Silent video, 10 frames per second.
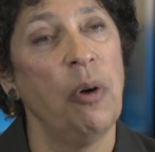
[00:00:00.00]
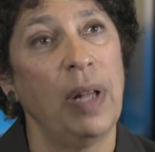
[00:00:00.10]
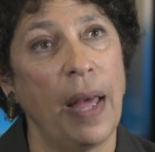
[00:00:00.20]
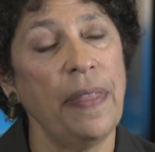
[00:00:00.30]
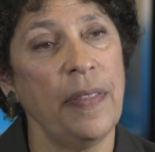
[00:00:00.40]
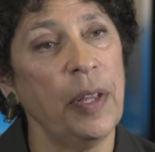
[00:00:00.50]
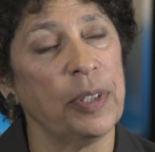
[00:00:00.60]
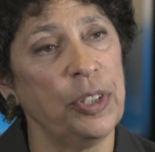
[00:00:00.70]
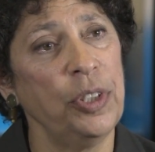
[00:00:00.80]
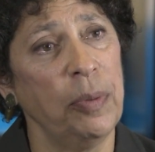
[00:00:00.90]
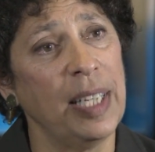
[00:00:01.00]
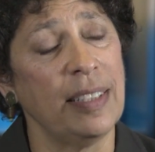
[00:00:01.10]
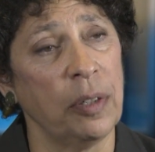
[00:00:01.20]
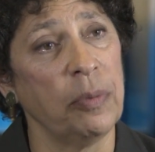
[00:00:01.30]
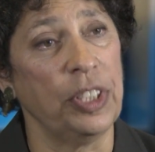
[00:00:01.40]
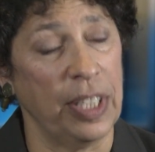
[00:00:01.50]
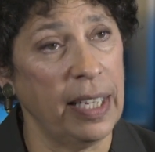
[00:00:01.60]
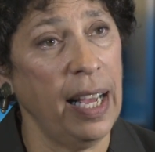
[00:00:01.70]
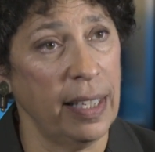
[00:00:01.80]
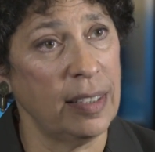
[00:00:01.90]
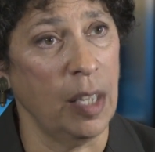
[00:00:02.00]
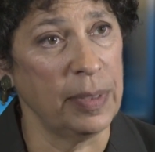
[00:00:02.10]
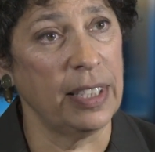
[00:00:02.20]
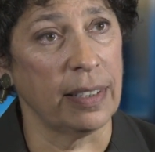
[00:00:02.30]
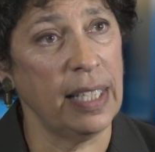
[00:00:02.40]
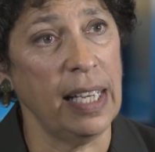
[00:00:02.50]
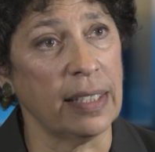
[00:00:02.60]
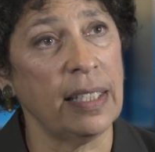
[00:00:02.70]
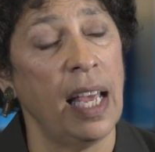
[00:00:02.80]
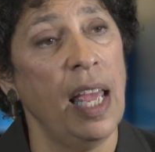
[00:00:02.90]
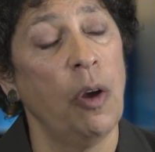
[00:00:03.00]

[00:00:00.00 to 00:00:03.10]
Well, I think there were two ways in which it had some success.